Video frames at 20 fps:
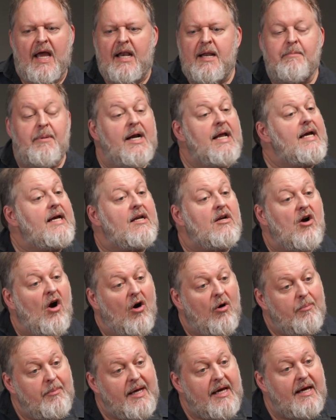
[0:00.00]
Anybody can
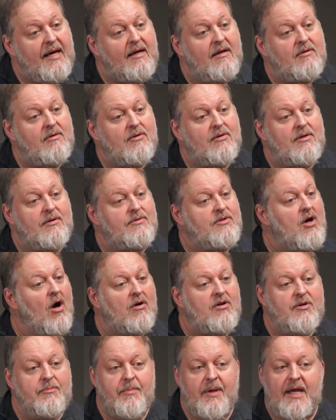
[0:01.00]
call me or
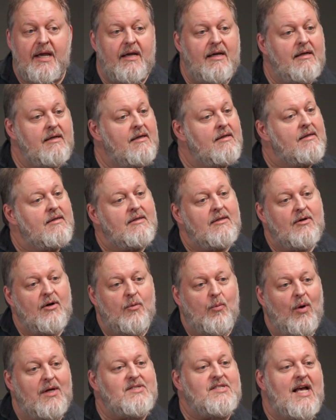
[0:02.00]
talk to me
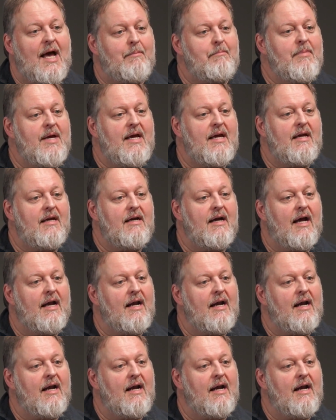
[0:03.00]
or WhatsApp me.